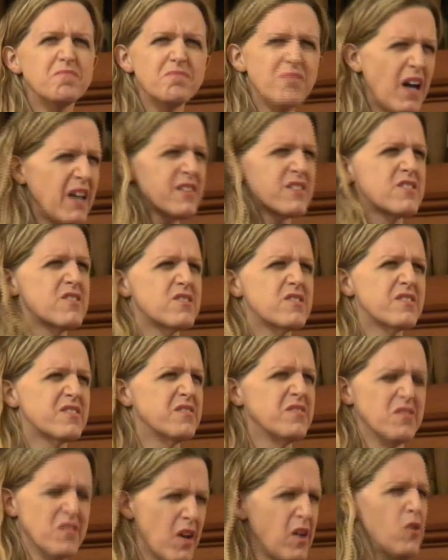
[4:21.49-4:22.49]

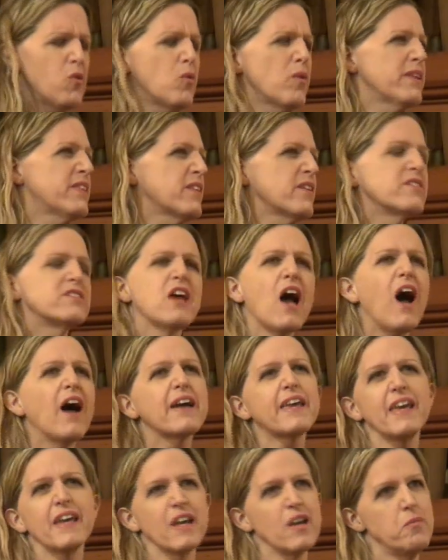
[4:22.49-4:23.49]
must know what they're
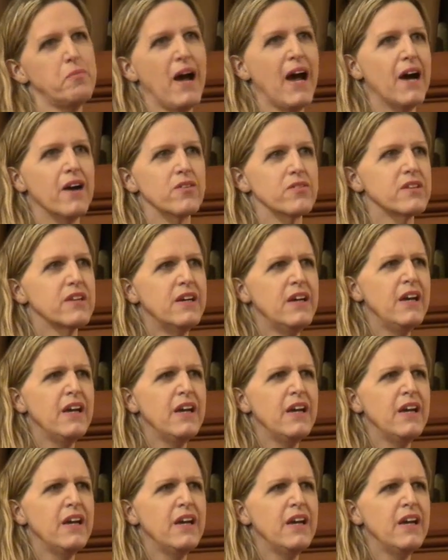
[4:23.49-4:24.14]
talking about.